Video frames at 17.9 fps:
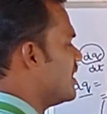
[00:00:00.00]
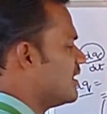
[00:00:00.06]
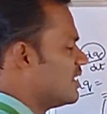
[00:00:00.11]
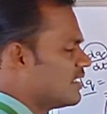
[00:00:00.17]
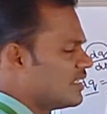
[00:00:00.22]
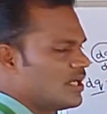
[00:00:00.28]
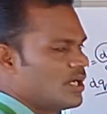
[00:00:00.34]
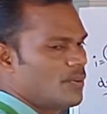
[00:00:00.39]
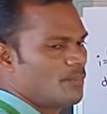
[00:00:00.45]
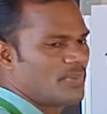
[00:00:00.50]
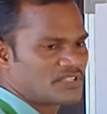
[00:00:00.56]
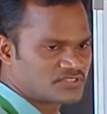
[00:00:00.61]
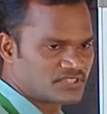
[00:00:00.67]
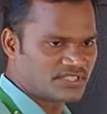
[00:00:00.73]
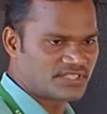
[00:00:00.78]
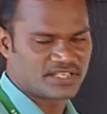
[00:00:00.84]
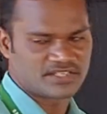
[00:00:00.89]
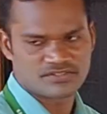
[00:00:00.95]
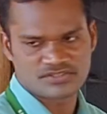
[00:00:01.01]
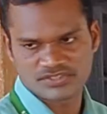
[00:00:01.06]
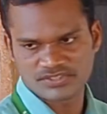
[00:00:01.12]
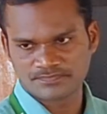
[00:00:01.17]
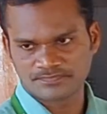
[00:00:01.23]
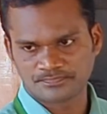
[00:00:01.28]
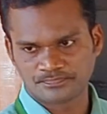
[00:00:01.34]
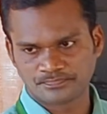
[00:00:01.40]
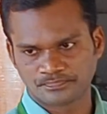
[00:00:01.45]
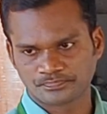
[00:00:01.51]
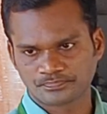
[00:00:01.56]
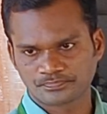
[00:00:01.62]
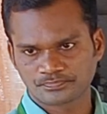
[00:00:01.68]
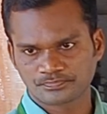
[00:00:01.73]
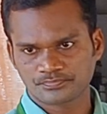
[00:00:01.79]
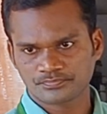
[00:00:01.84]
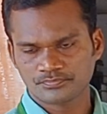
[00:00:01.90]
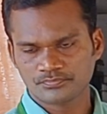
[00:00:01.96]
in percentage.
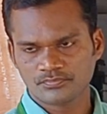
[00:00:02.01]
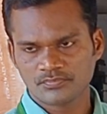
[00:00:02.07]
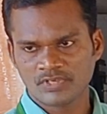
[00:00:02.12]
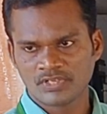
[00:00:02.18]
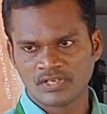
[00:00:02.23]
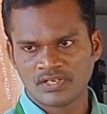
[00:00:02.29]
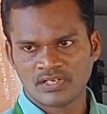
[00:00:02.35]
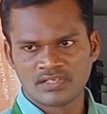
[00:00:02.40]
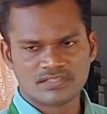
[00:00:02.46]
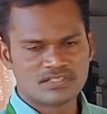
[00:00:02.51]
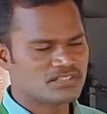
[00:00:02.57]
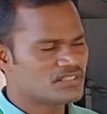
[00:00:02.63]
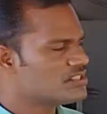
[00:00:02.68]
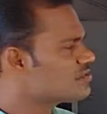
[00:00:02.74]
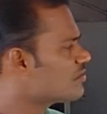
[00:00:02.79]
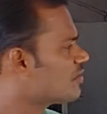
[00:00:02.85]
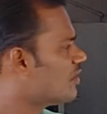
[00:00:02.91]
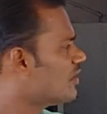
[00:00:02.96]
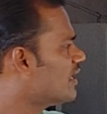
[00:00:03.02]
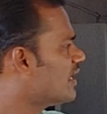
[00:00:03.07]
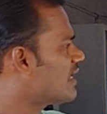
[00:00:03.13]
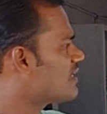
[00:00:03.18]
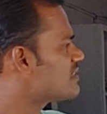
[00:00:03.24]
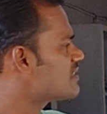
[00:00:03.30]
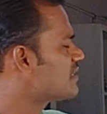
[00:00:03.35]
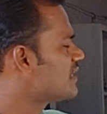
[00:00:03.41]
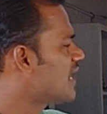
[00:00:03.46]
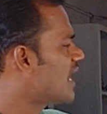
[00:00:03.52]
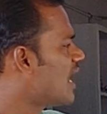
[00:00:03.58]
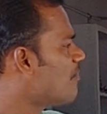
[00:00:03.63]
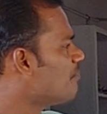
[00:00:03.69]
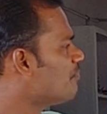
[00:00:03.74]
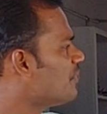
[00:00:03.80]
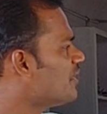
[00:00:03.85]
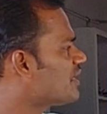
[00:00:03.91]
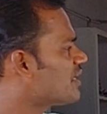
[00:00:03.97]
This is called as
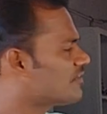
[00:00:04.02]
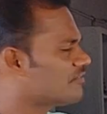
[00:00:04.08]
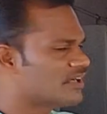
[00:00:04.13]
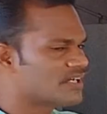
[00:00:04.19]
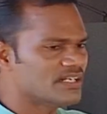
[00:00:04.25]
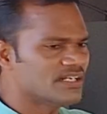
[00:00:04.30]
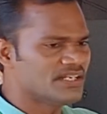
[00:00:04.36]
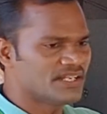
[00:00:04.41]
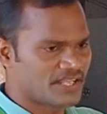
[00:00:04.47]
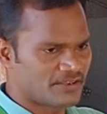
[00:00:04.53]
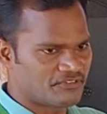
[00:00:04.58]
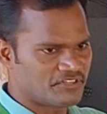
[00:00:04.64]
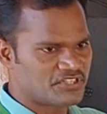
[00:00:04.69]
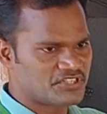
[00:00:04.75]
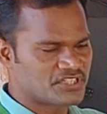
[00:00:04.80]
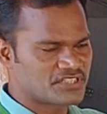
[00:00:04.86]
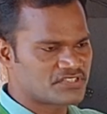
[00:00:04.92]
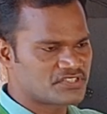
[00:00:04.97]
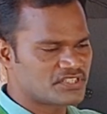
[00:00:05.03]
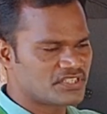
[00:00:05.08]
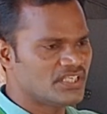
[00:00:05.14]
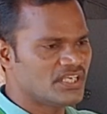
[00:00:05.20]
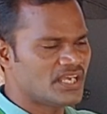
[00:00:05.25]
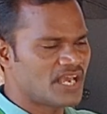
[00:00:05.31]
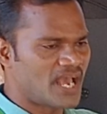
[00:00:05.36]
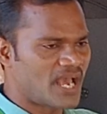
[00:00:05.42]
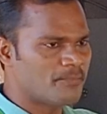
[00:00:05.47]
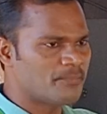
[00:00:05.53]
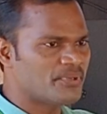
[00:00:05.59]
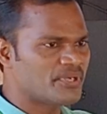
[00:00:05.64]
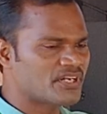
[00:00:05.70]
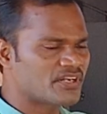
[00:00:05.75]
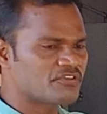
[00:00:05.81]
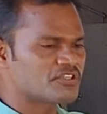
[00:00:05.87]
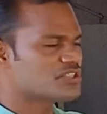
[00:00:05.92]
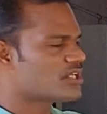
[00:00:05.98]
ampere hour efficiency.
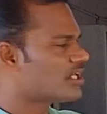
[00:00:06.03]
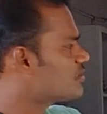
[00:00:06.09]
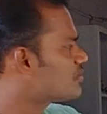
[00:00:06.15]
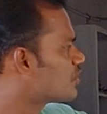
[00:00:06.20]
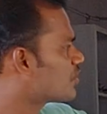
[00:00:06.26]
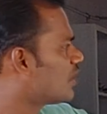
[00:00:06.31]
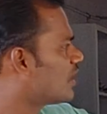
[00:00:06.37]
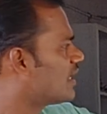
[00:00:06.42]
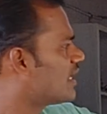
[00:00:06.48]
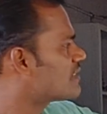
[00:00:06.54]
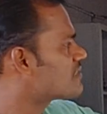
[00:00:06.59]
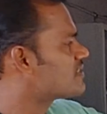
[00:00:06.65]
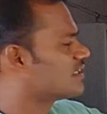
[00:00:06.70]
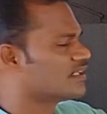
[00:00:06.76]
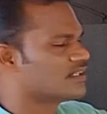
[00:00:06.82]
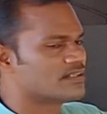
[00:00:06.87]
Ampere hour is also called as